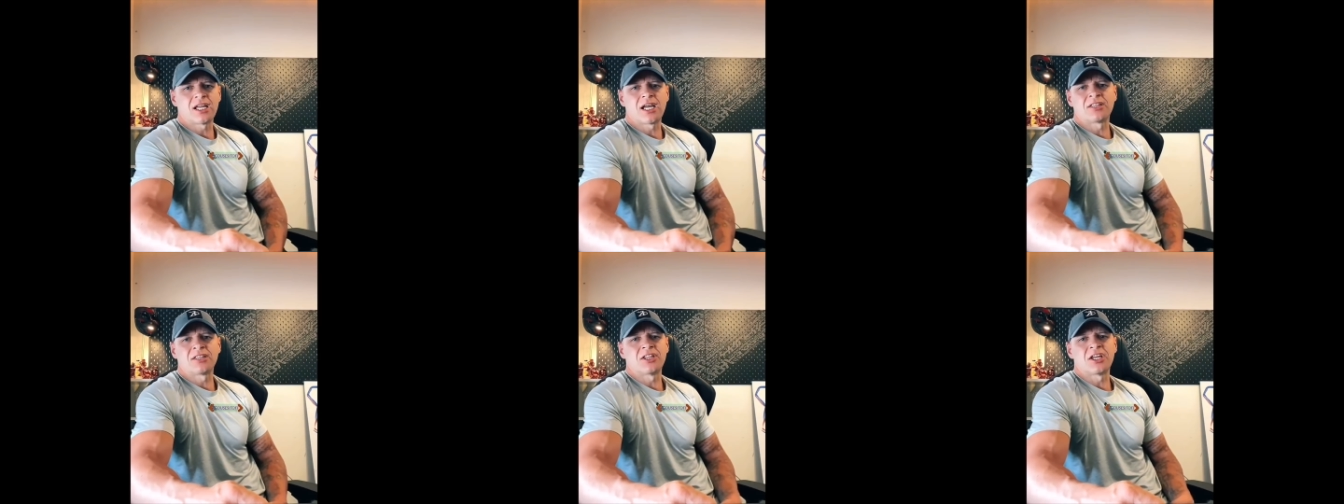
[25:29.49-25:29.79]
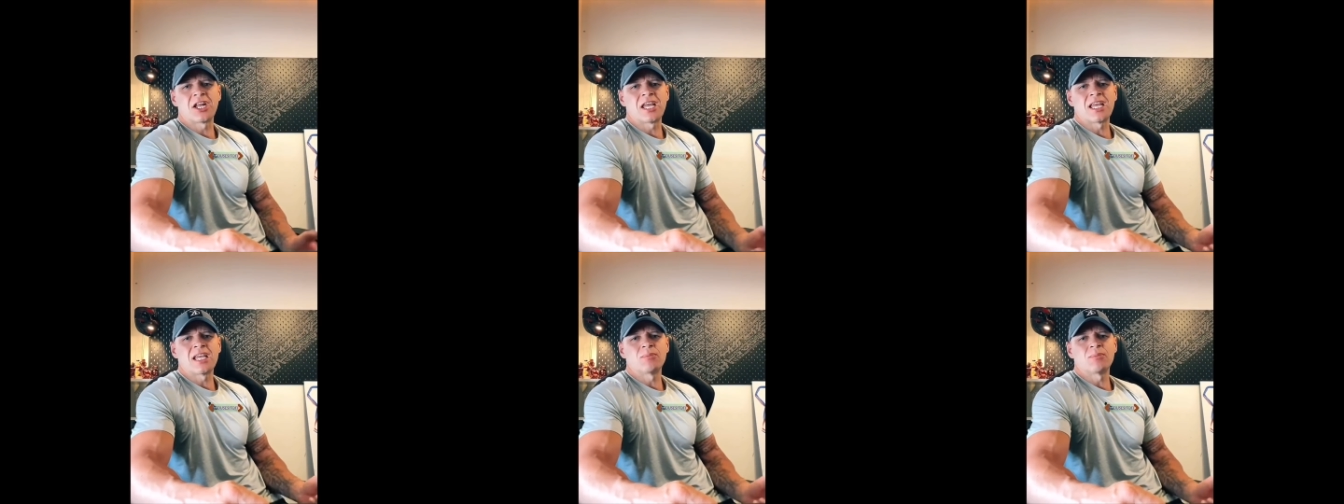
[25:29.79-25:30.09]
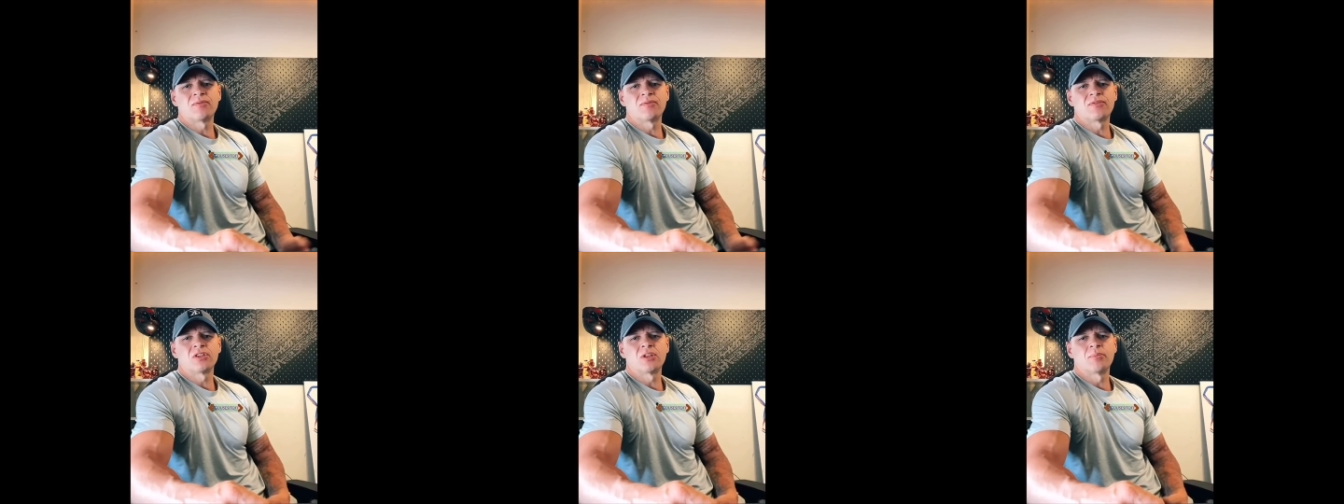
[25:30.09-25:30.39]
and they're
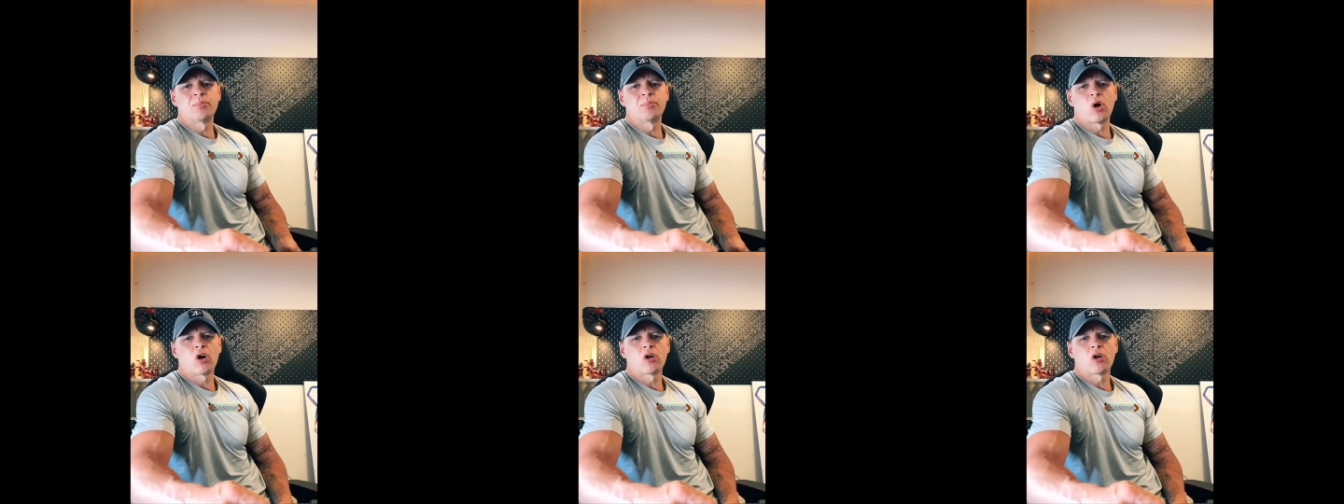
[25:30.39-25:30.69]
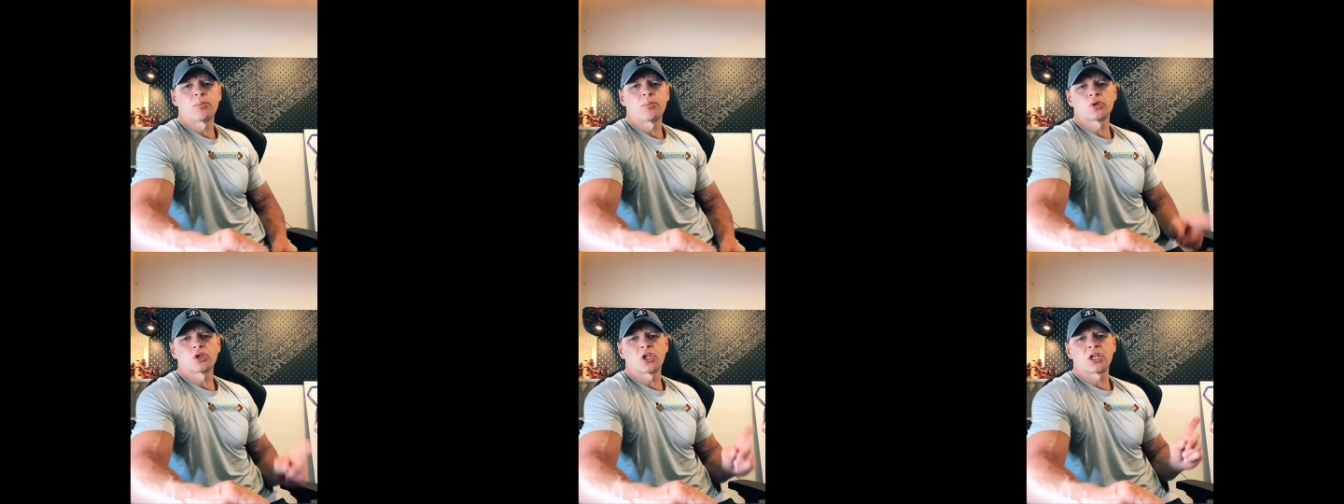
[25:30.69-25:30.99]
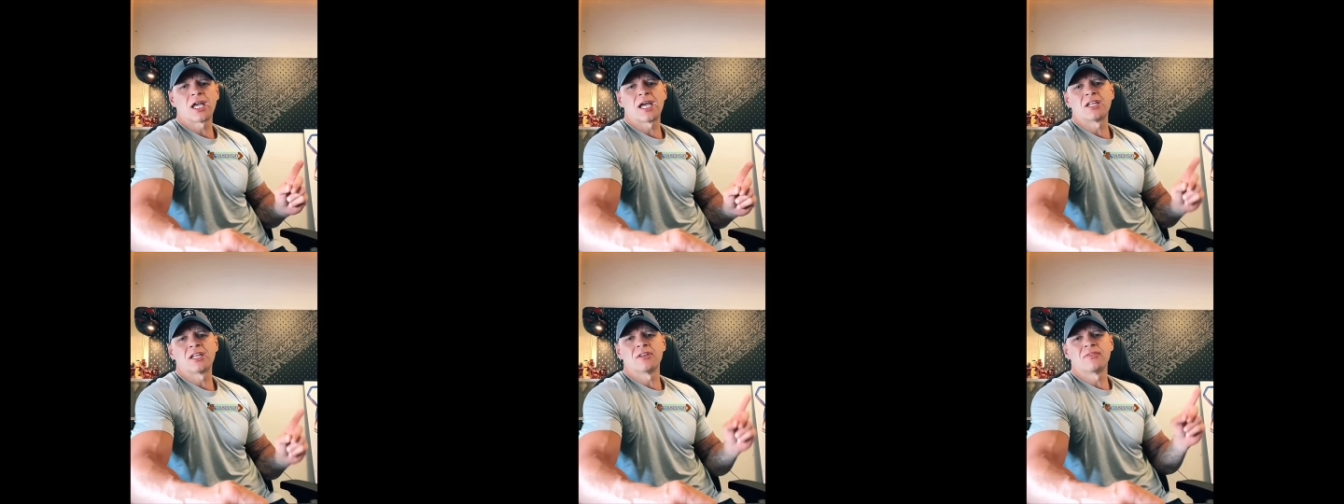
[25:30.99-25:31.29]
aiming for the bog, but
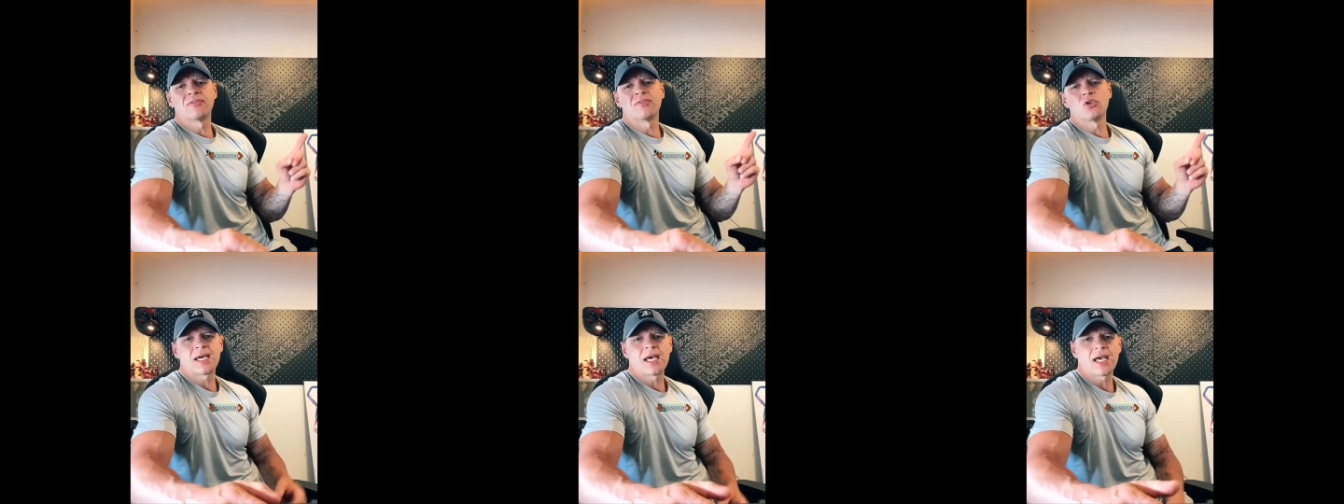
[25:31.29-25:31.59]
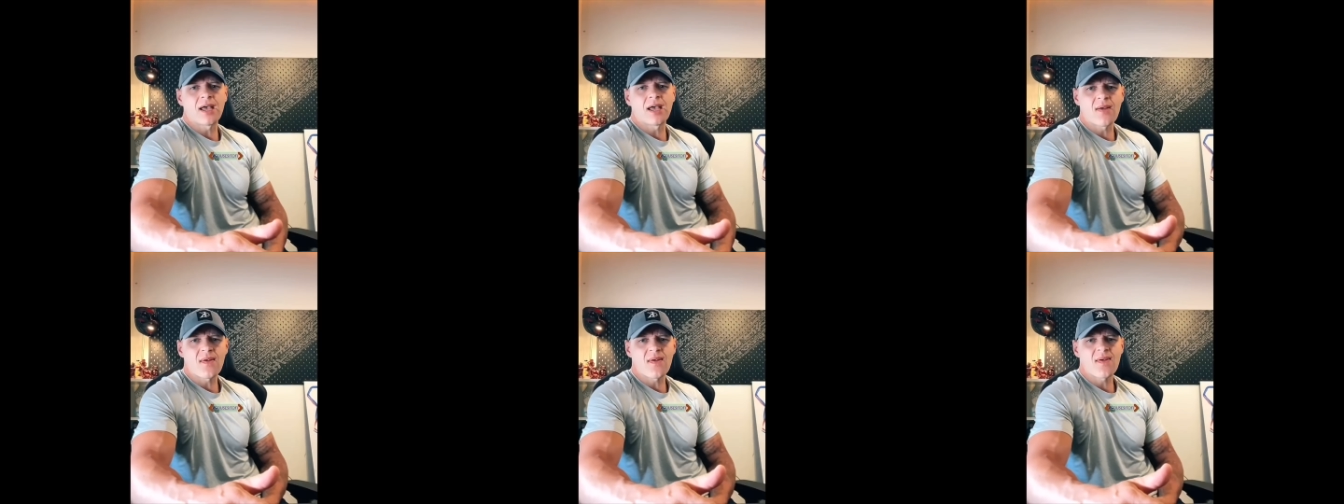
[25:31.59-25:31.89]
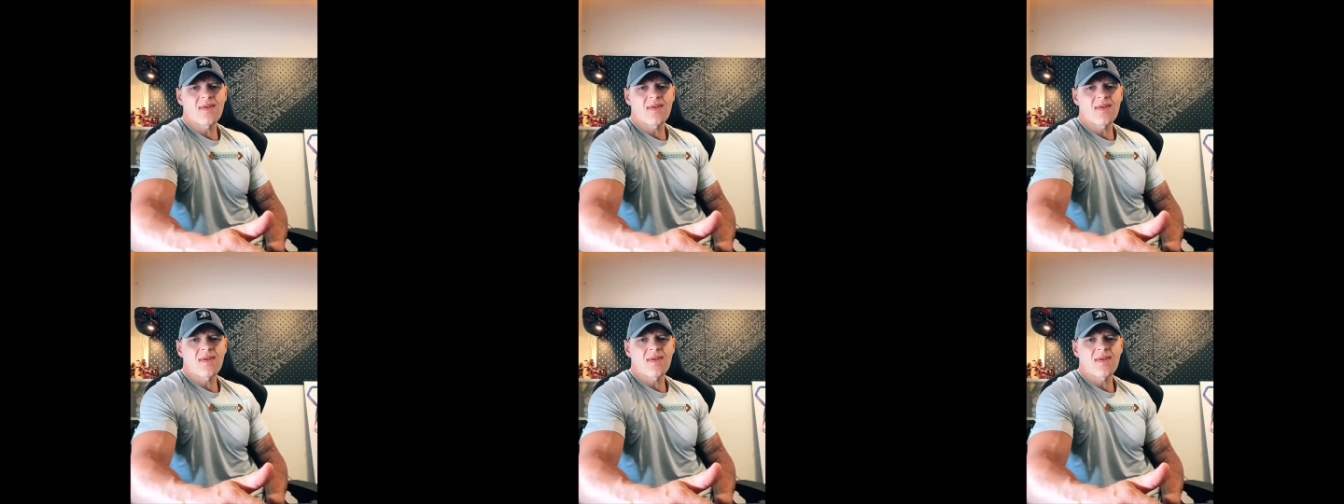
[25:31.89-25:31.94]
they're getting the mirror.